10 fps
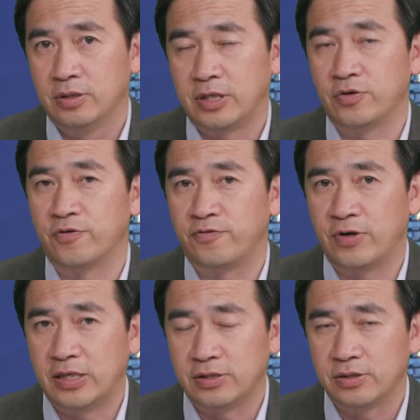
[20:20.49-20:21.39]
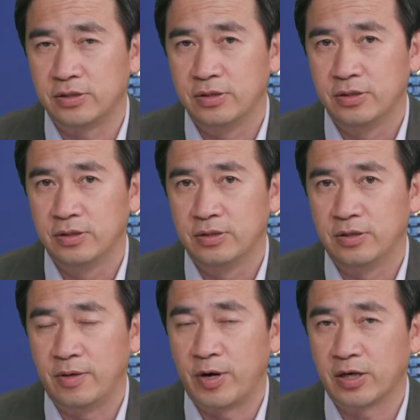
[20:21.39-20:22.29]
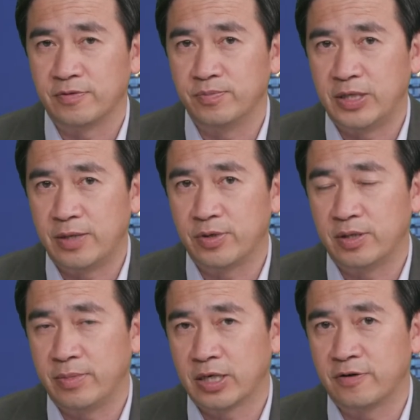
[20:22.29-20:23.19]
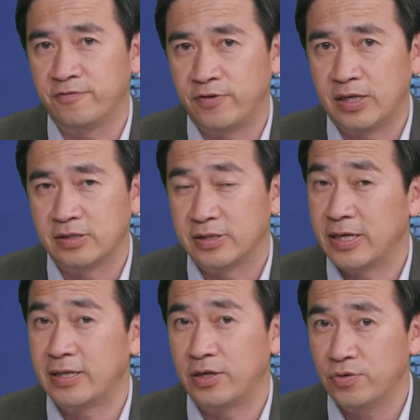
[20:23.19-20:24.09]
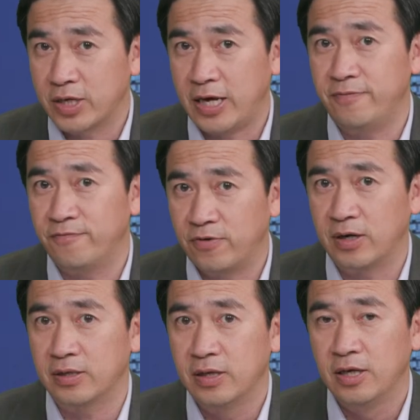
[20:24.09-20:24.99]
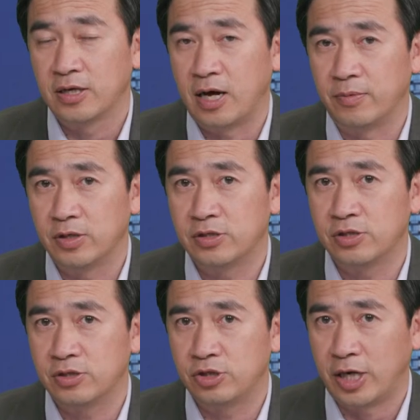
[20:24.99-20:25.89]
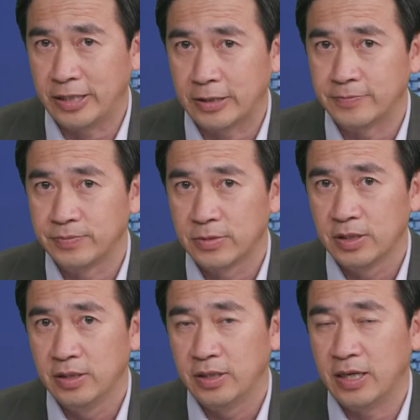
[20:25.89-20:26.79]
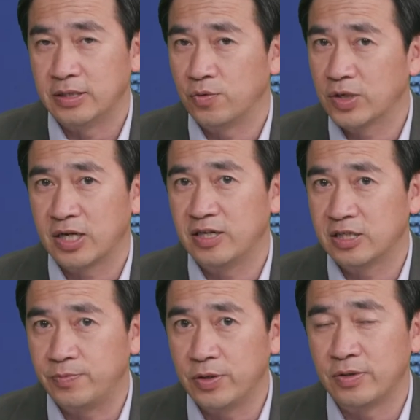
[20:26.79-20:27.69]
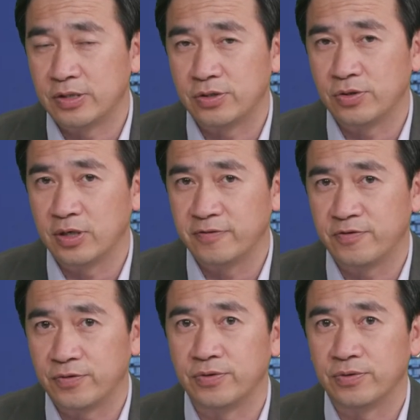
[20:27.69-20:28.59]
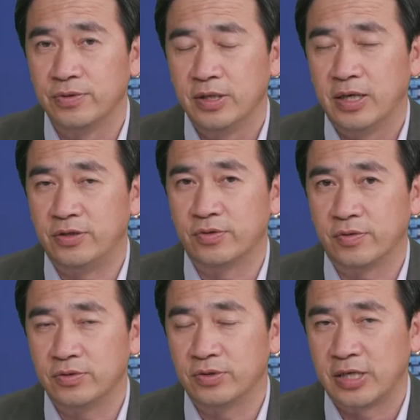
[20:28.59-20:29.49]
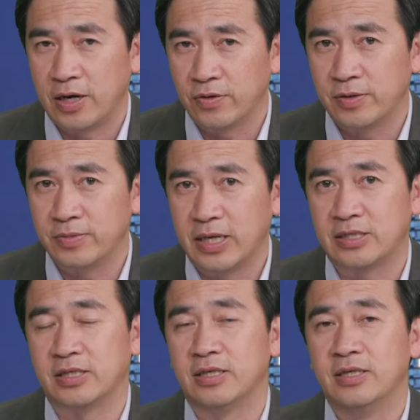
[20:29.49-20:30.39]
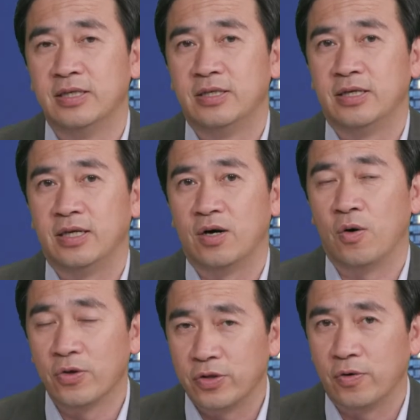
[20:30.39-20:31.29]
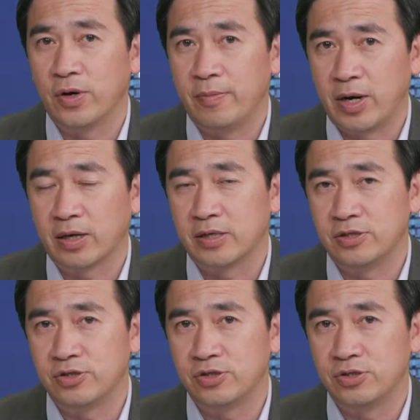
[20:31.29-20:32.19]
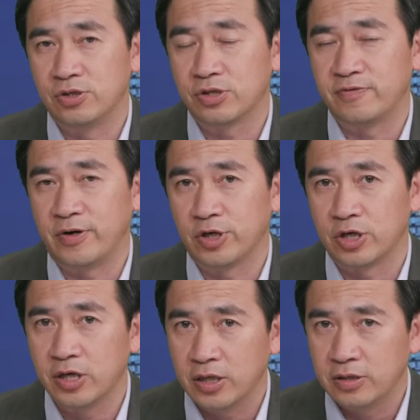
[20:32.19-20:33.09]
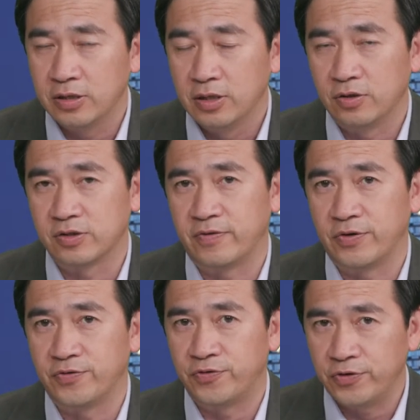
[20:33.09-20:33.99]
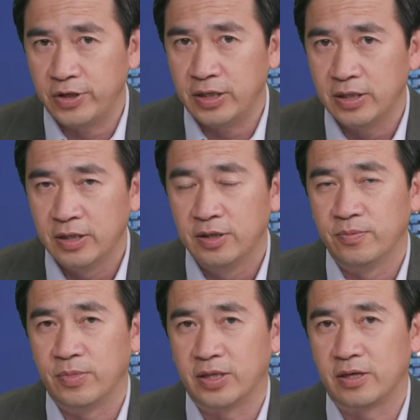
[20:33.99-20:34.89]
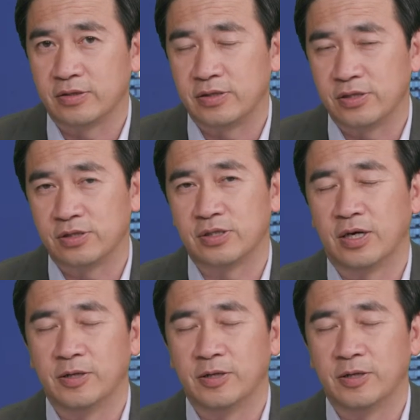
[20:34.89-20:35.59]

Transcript: tell your friends, American neighbor and American friends, saying that you came from communist China and what kind of experience you lived through. And you tell them that although Americans looks very good, looks very free, but there's this